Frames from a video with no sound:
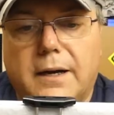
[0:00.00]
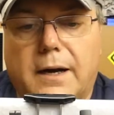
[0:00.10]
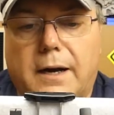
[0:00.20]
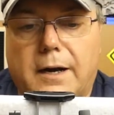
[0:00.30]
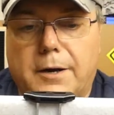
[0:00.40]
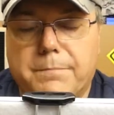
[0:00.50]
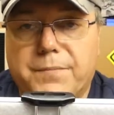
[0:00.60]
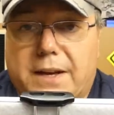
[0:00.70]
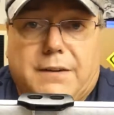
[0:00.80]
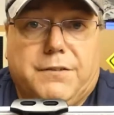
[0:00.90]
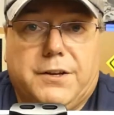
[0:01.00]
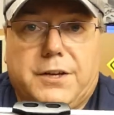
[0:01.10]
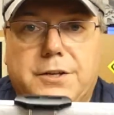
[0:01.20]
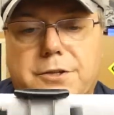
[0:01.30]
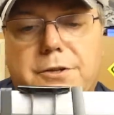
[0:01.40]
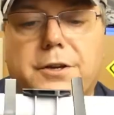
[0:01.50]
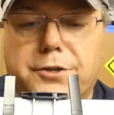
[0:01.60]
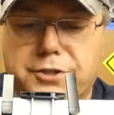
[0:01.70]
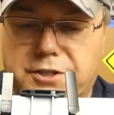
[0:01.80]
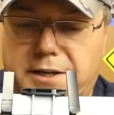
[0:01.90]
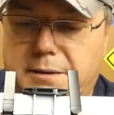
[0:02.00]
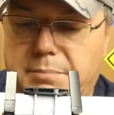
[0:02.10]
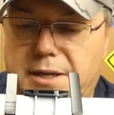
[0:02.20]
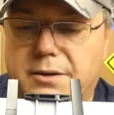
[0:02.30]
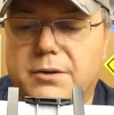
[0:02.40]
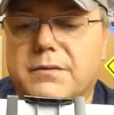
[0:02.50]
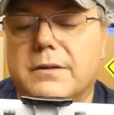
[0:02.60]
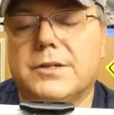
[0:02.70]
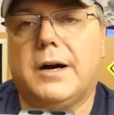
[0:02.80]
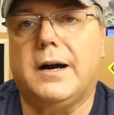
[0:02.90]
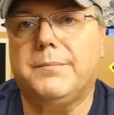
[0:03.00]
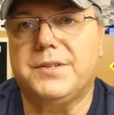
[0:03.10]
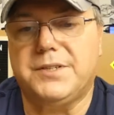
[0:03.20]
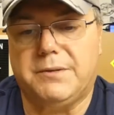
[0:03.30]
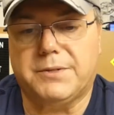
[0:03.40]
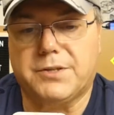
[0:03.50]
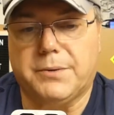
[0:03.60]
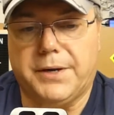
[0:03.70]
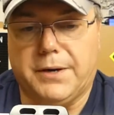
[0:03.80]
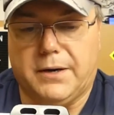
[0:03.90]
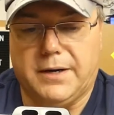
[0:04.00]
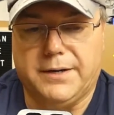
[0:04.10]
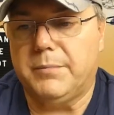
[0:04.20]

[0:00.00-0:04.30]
and if you need to, you can just take a peek over top to see what's going on.